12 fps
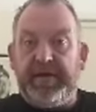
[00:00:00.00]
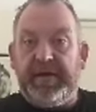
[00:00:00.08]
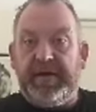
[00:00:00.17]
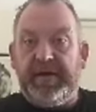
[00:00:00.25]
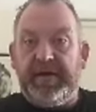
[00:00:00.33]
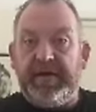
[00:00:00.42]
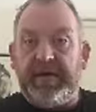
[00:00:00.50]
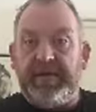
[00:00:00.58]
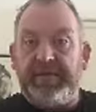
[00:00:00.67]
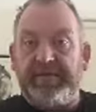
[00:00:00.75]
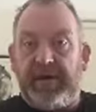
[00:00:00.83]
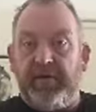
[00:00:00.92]

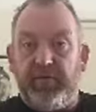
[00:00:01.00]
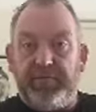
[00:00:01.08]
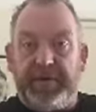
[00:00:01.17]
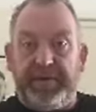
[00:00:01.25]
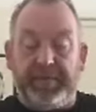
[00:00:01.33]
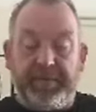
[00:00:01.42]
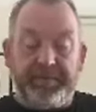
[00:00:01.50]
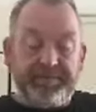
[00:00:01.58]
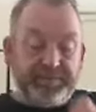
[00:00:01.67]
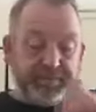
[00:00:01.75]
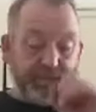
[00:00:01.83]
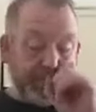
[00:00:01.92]
against our own people.
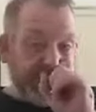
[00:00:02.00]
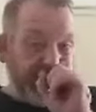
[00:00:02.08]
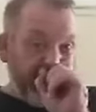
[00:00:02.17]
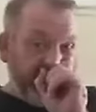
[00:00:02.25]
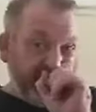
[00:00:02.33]
So,